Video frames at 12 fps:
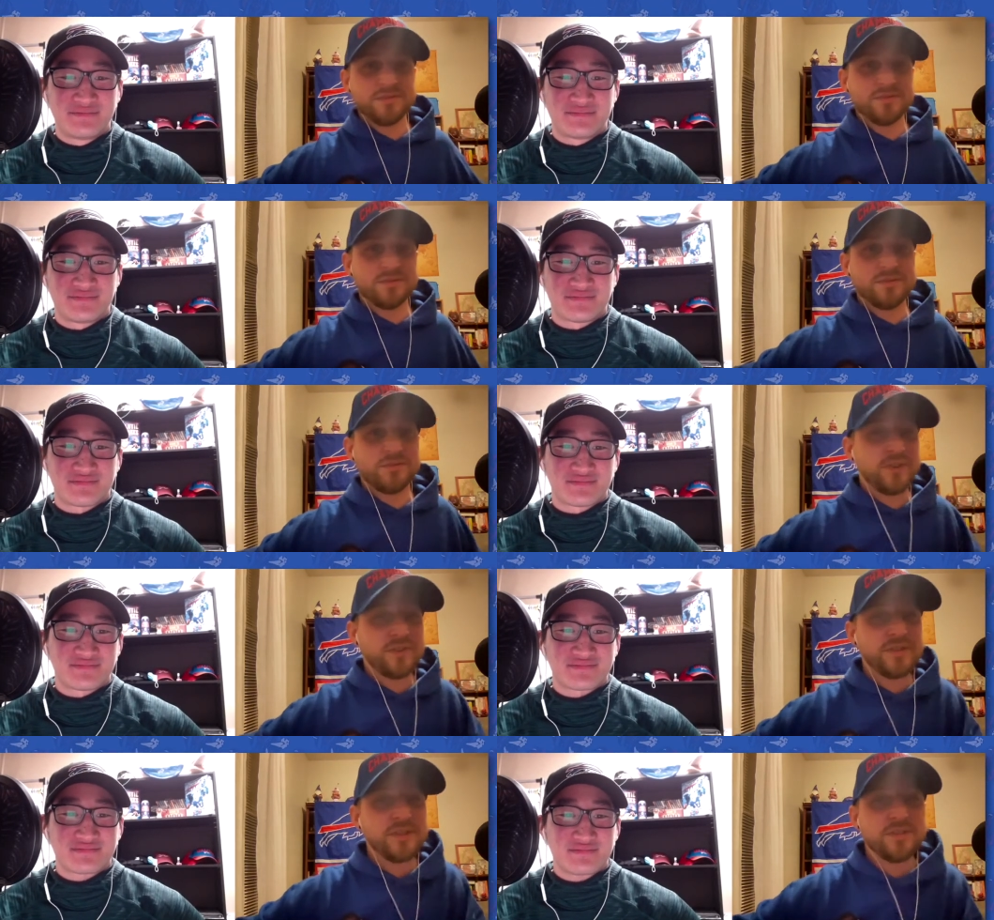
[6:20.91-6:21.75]

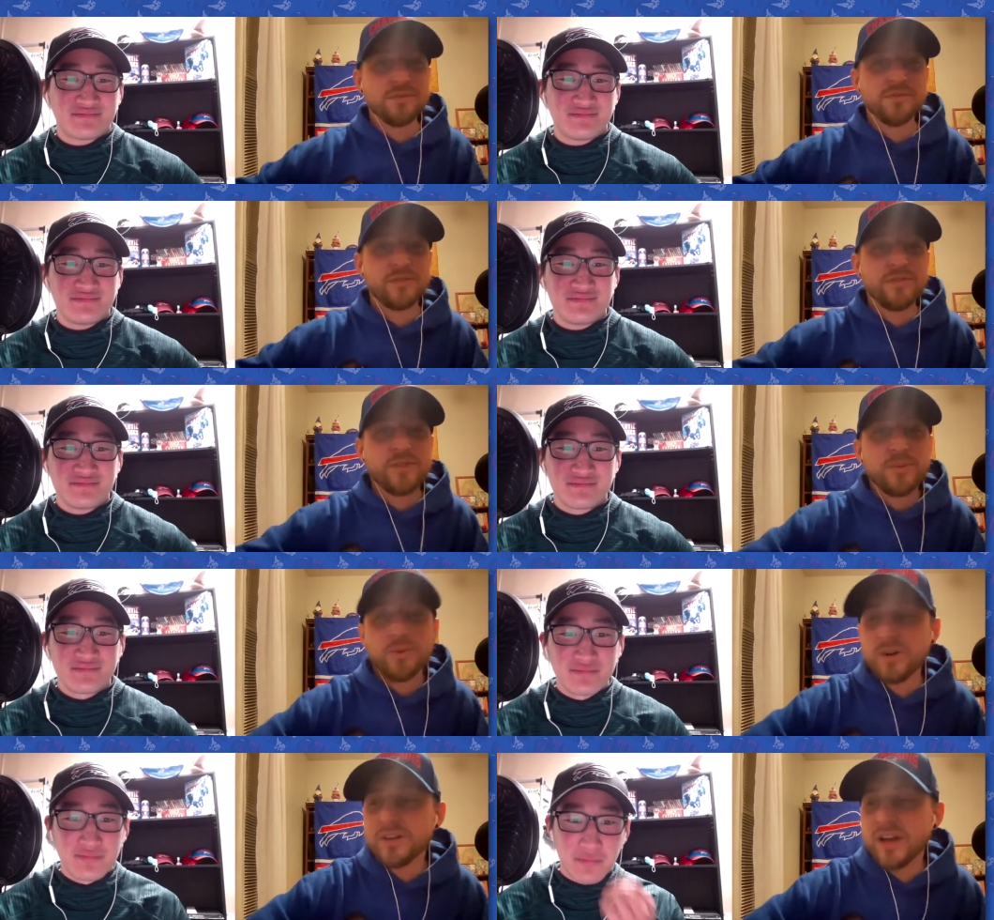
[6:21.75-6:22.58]

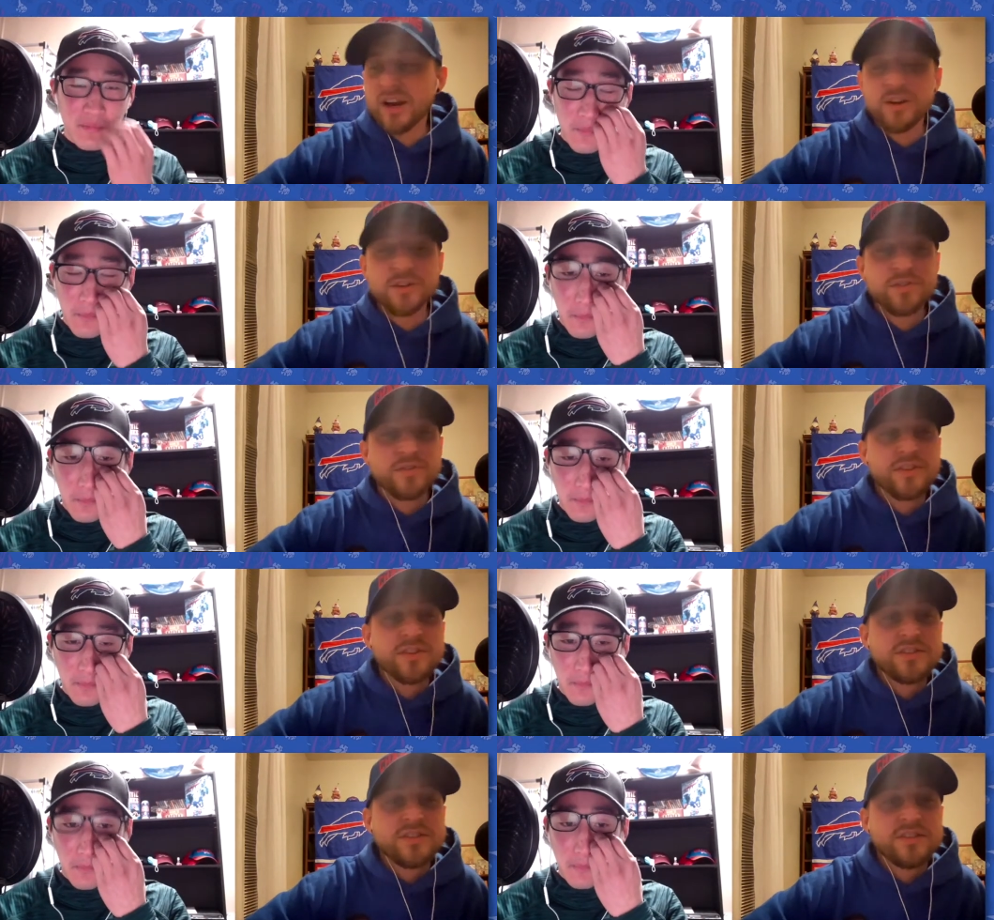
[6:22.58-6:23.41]
Speaker 1: 51 yards for
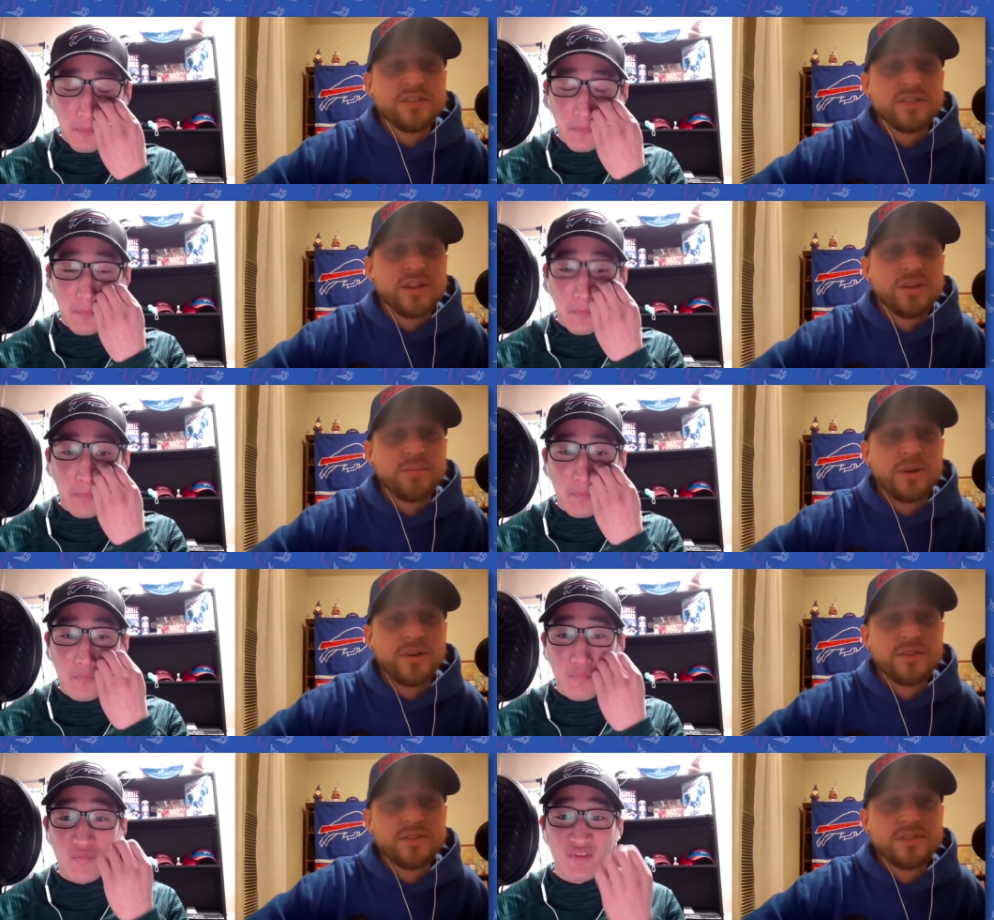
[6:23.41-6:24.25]
the season on
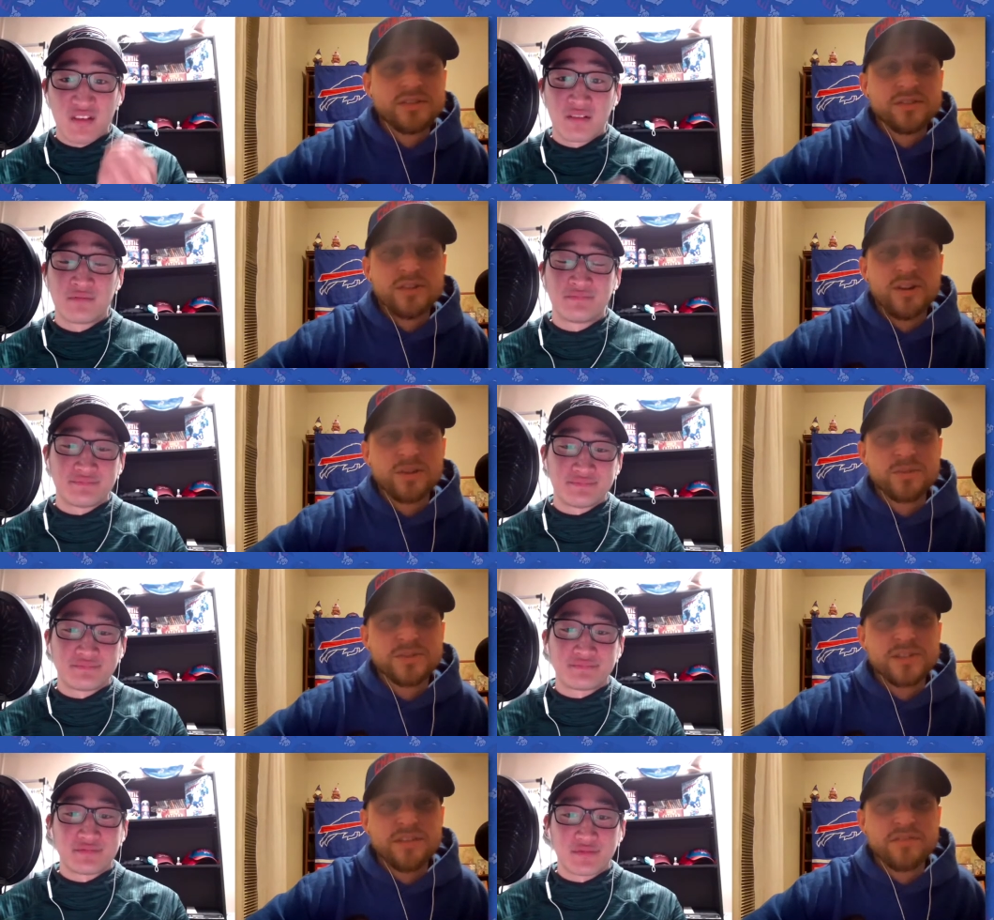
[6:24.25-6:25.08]
punts. His long
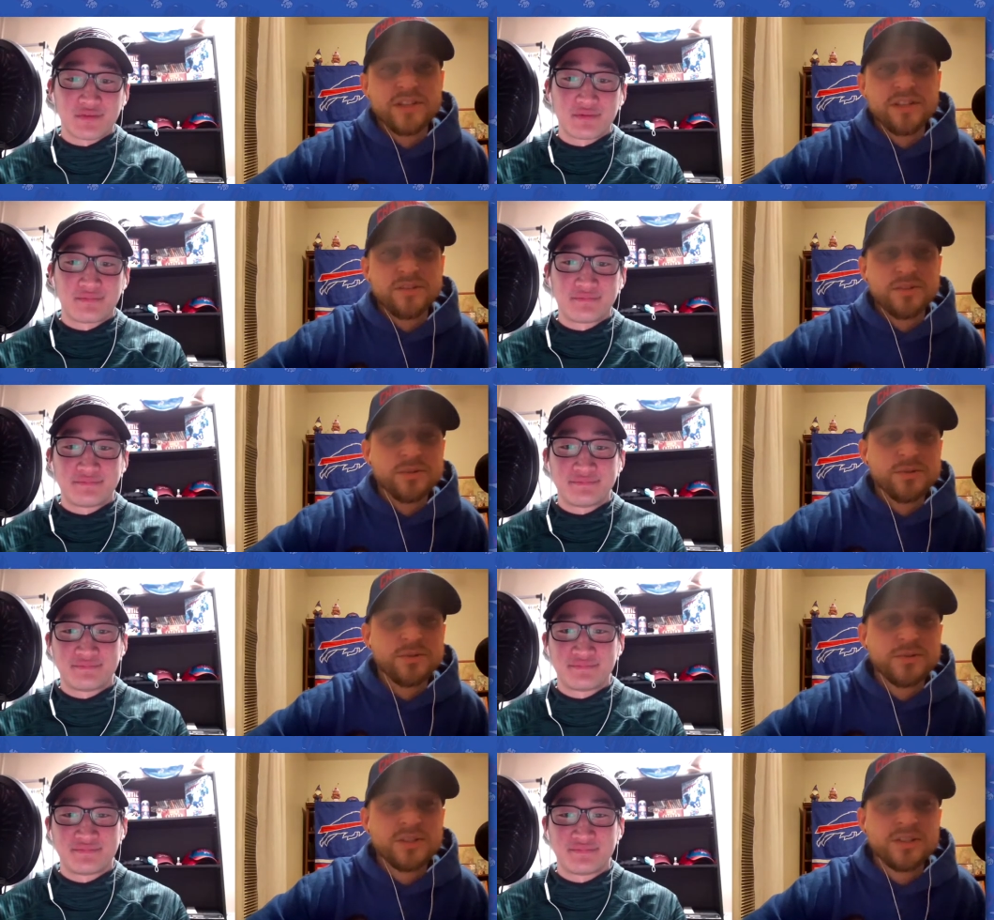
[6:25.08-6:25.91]
was
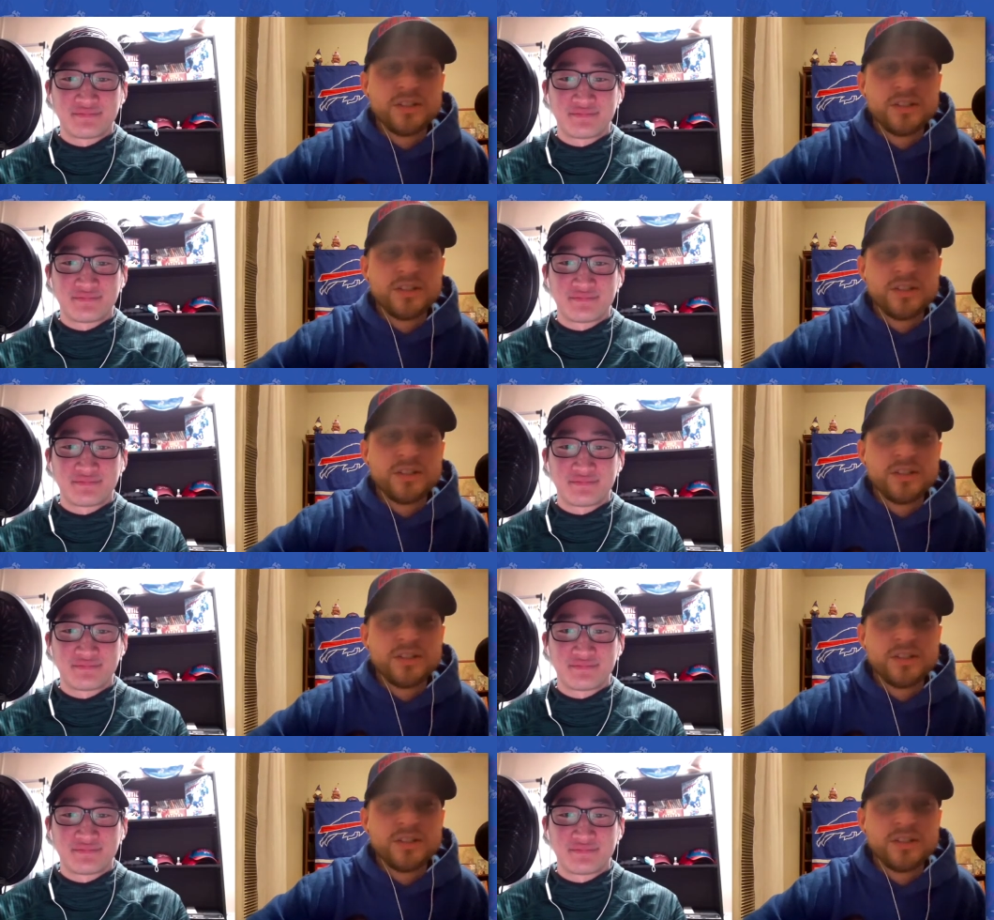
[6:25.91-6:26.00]
72.